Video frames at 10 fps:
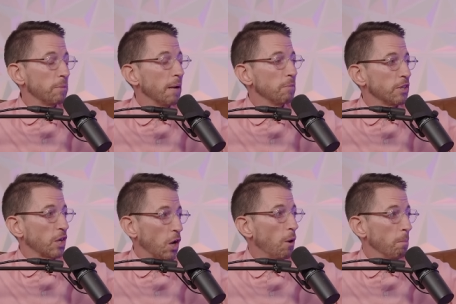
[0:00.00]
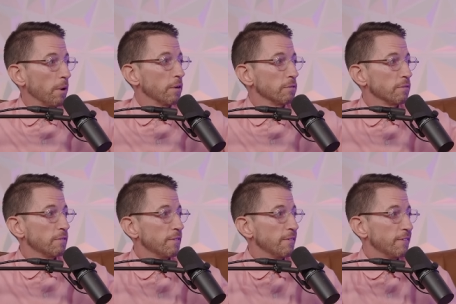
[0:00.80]
tempted to call Bert.
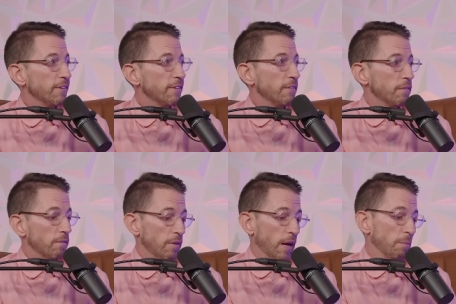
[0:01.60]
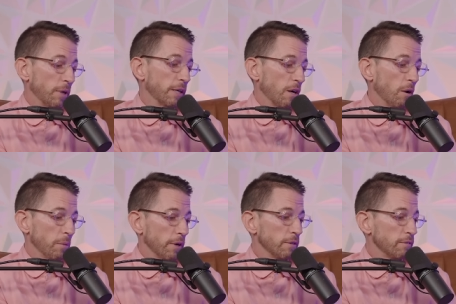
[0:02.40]
I'm going to call
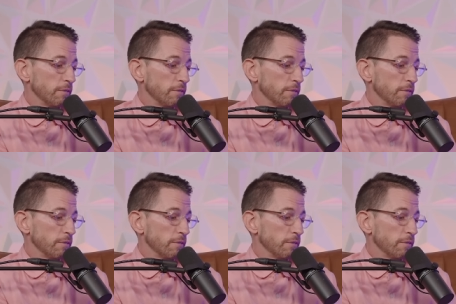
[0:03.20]
Bert